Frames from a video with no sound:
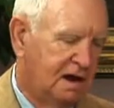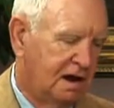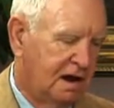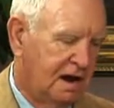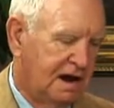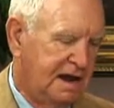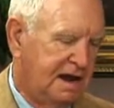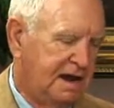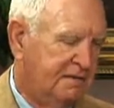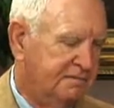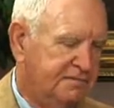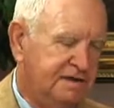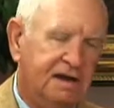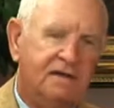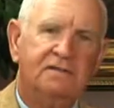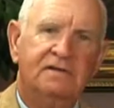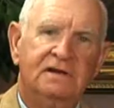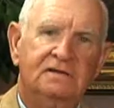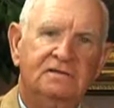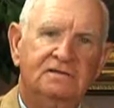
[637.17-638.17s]
I have
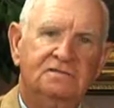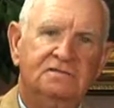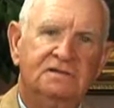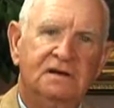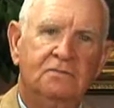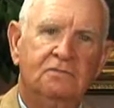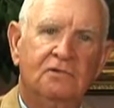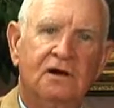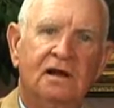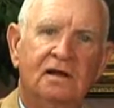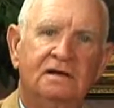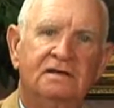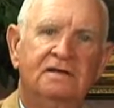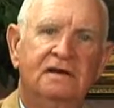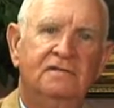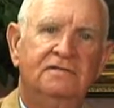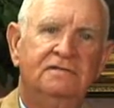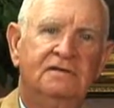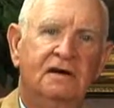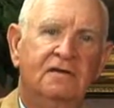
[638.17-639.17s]
given to some
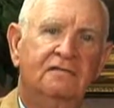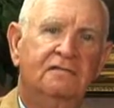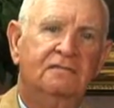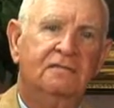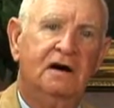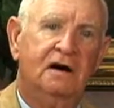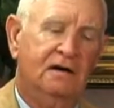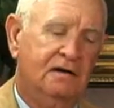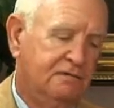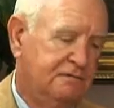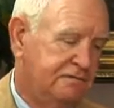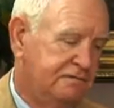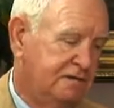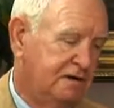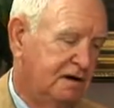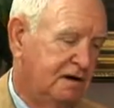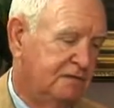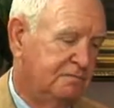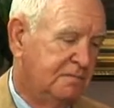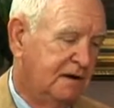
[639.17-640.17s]
relatives of
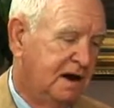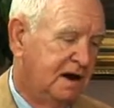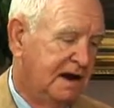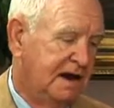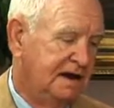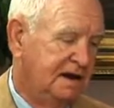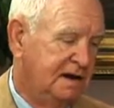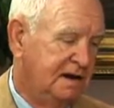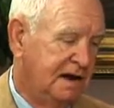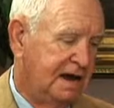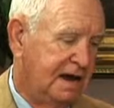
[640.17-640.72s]
mine,